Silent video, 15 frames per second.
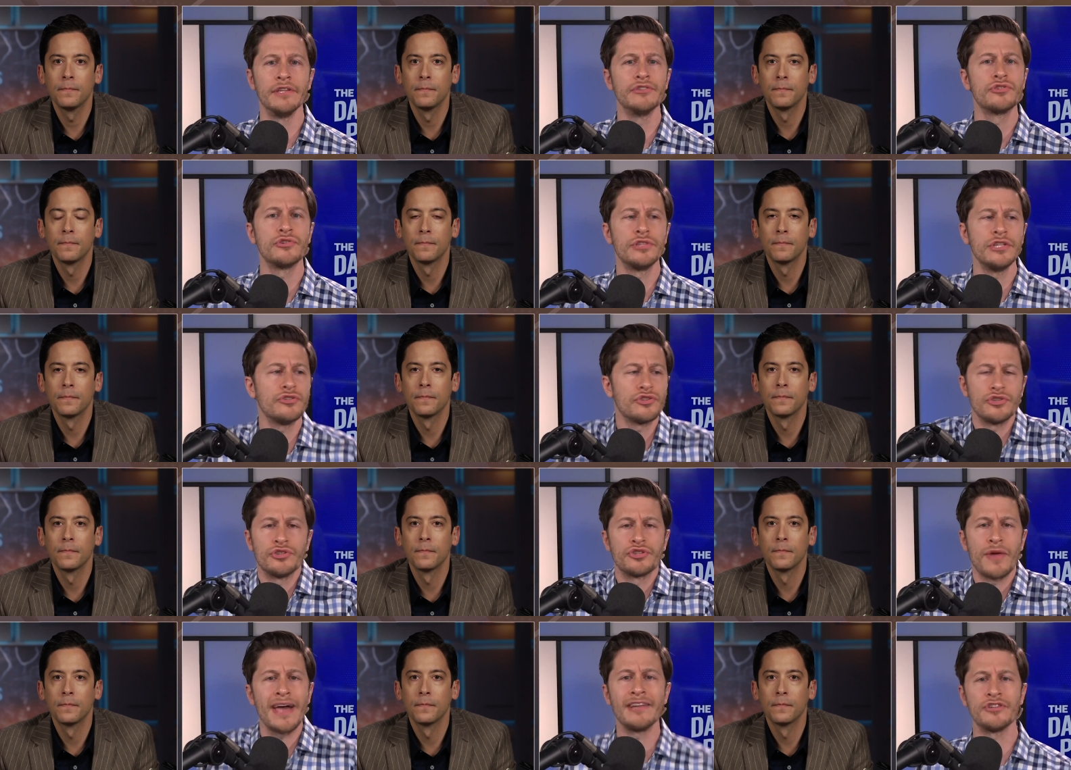Speaker 1: These are these are just
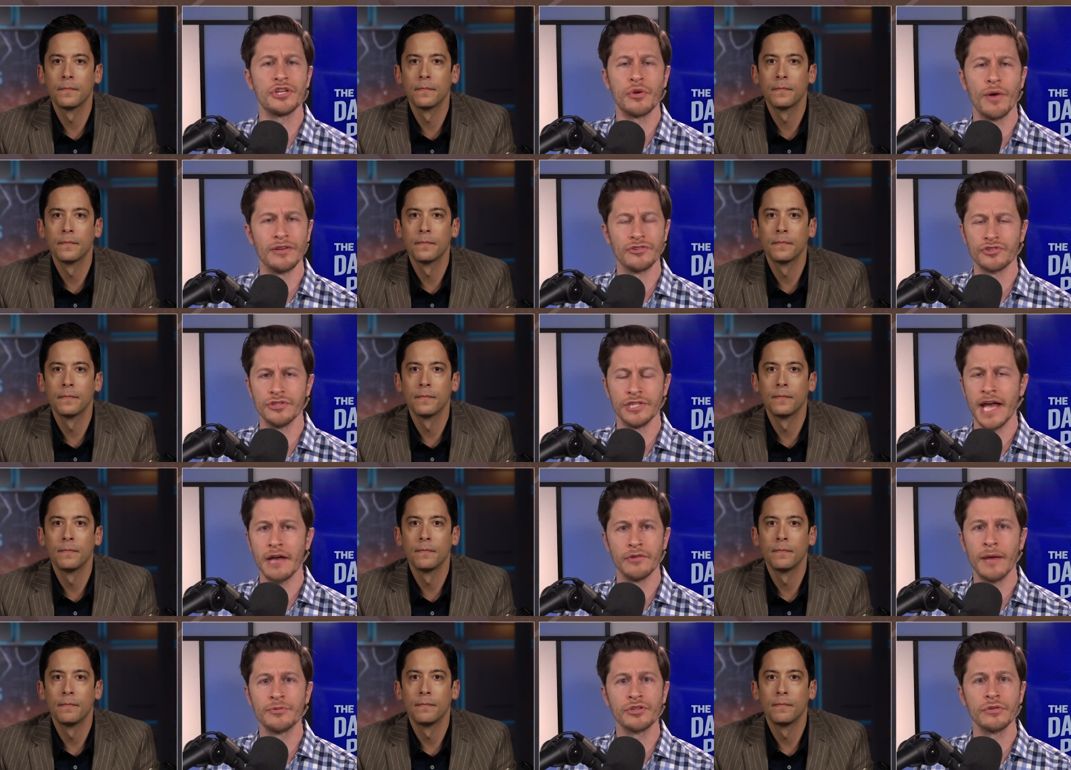strategy questions. Yeah,
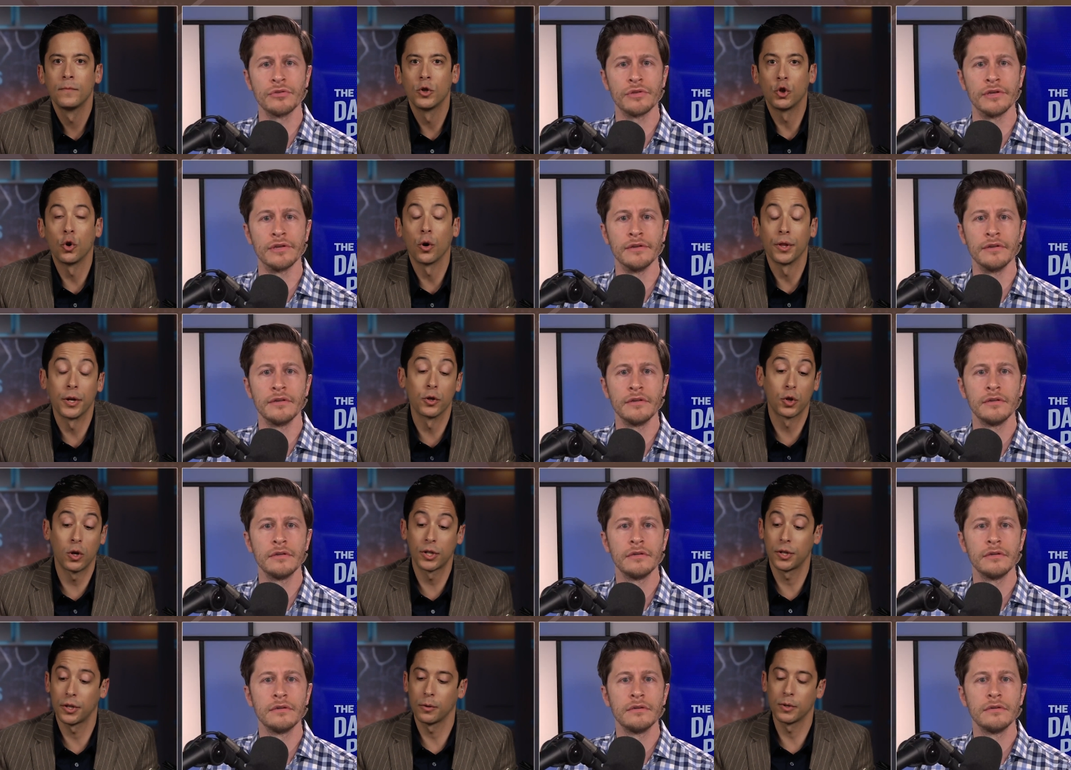absolutely.
Speaker 2: Sure. There was
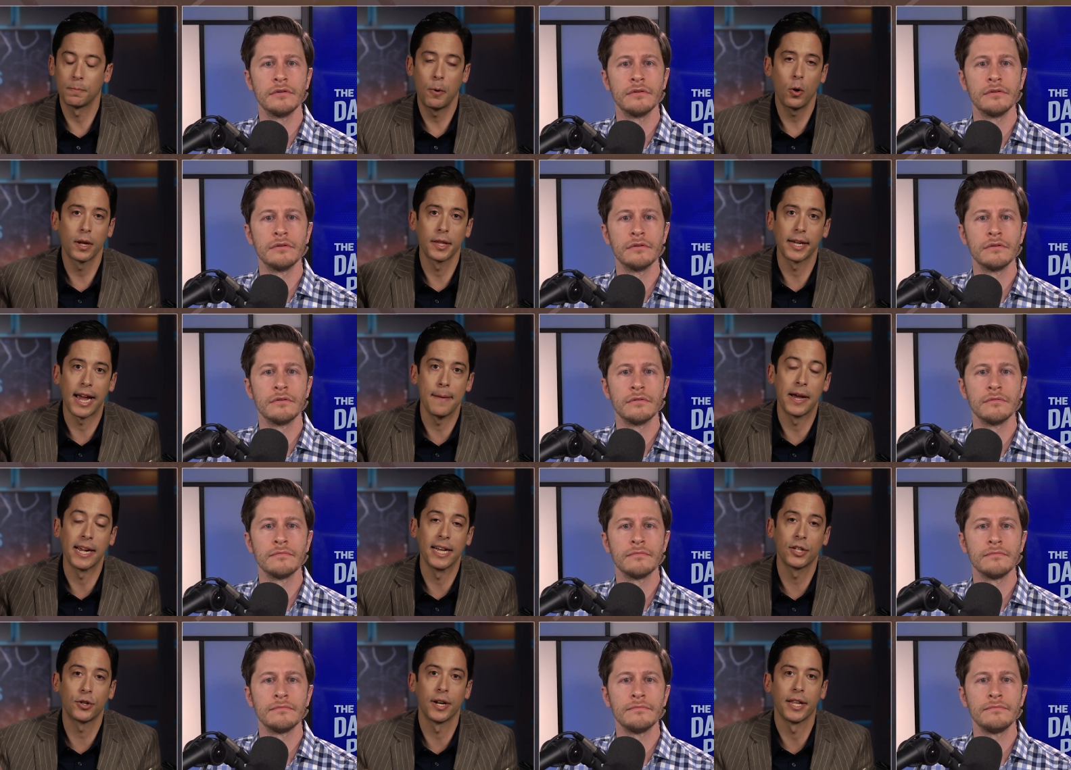also there was polling that came
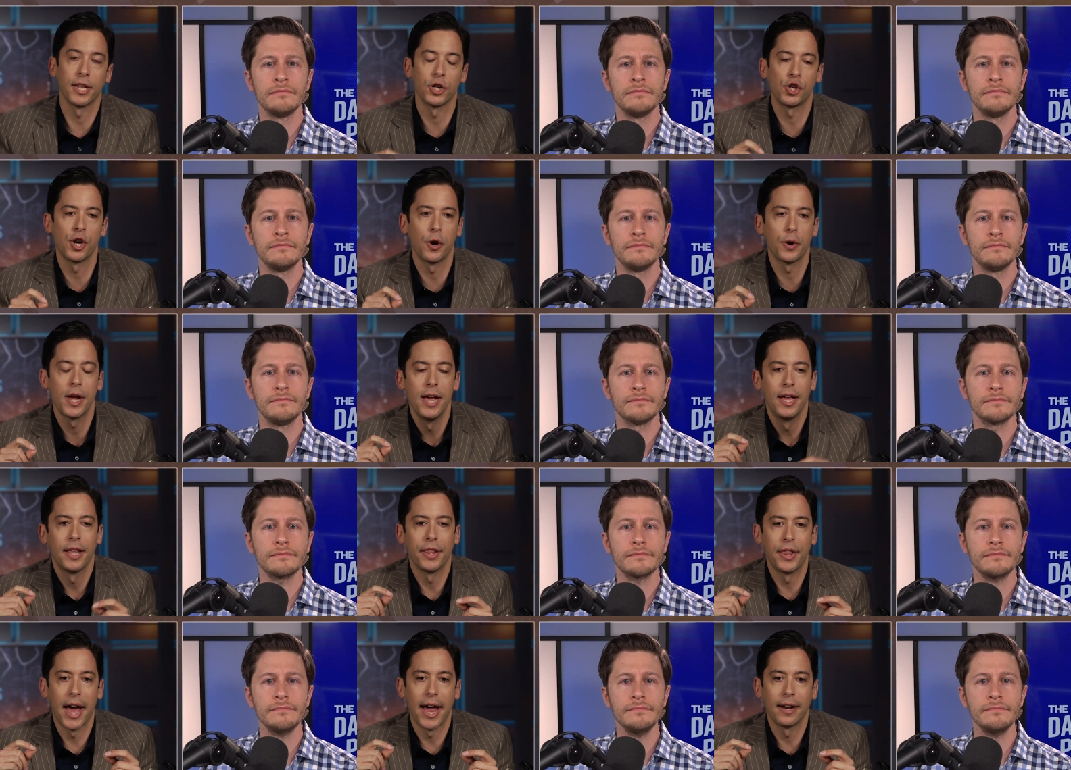out yesterday that showed
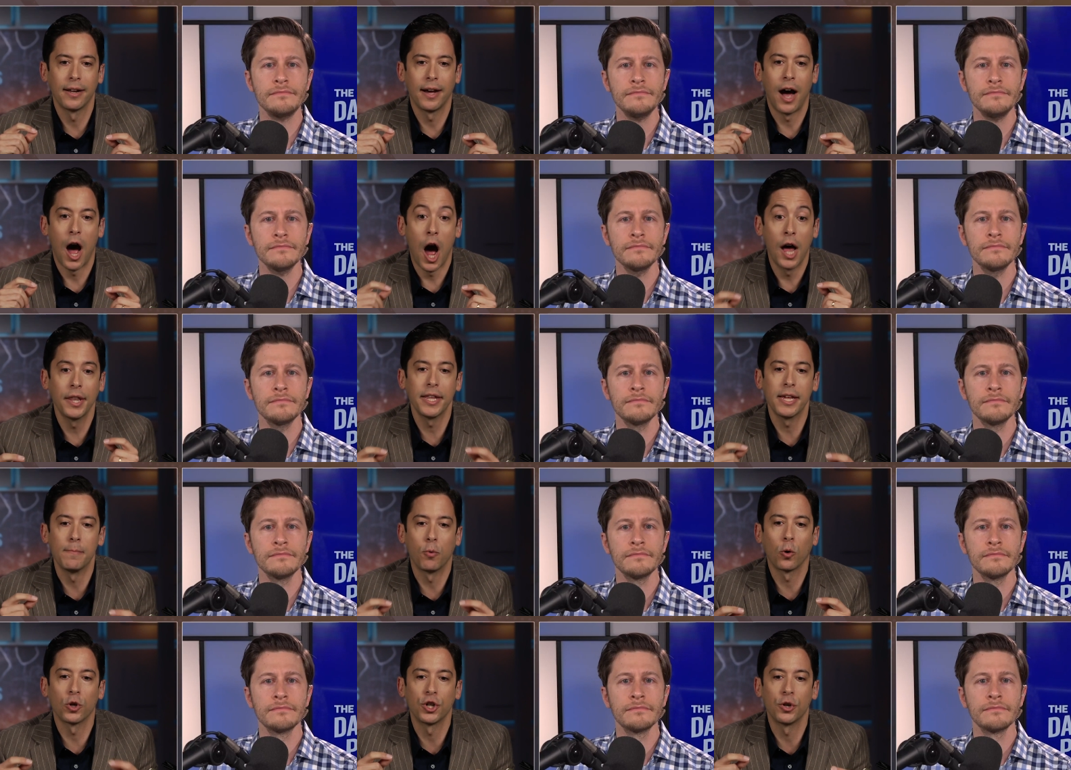that uh, on the
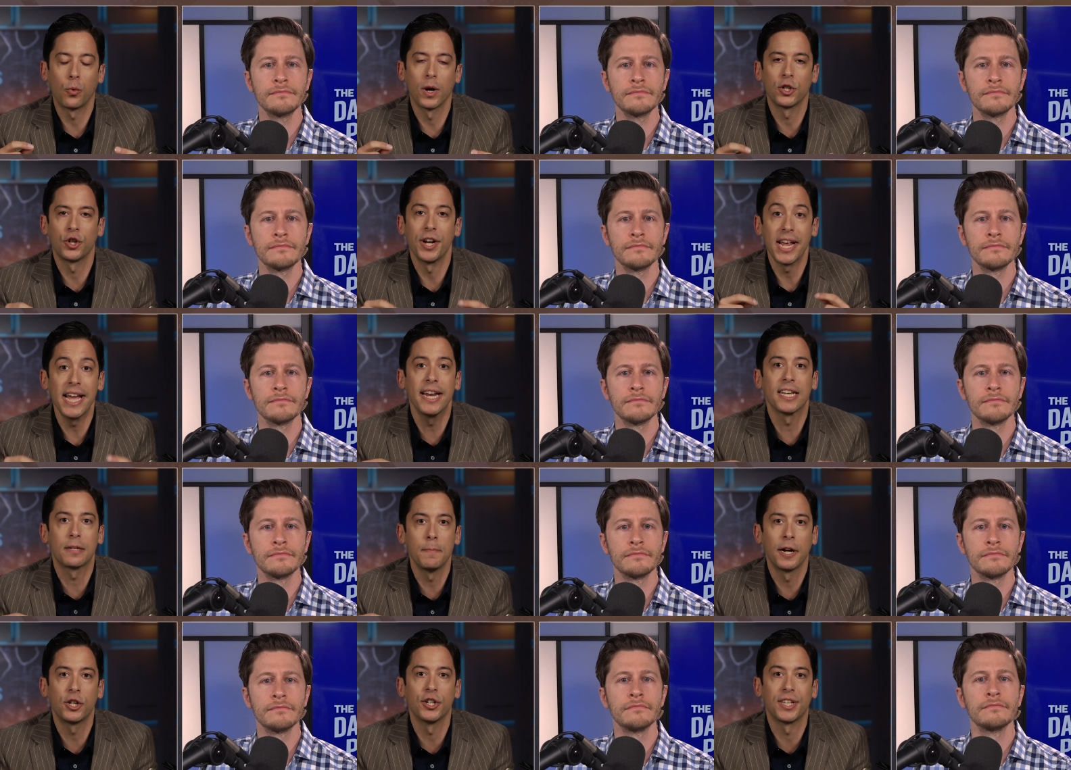abortion question, in
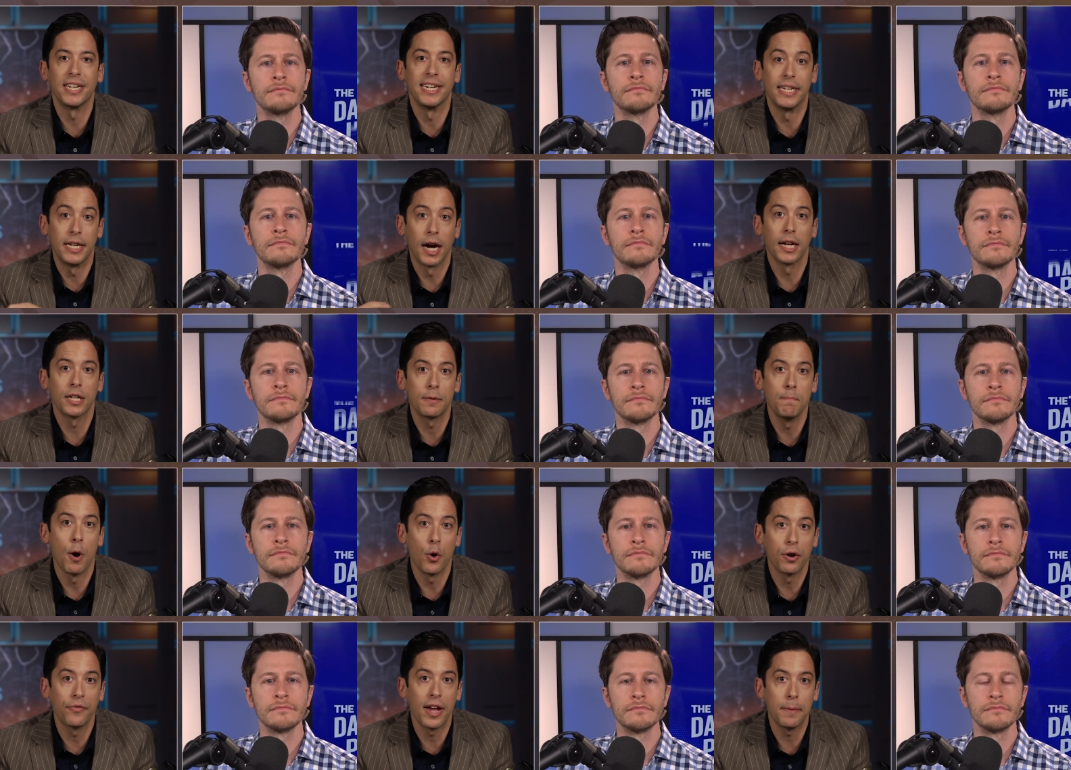as much as it does
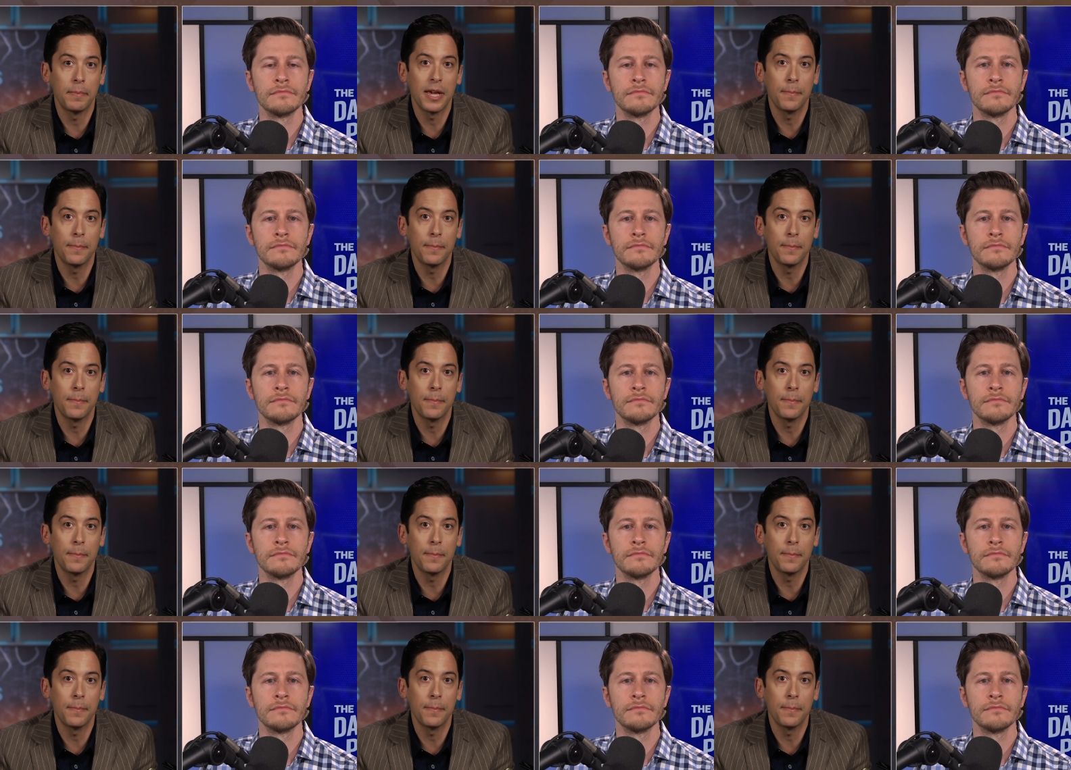motivate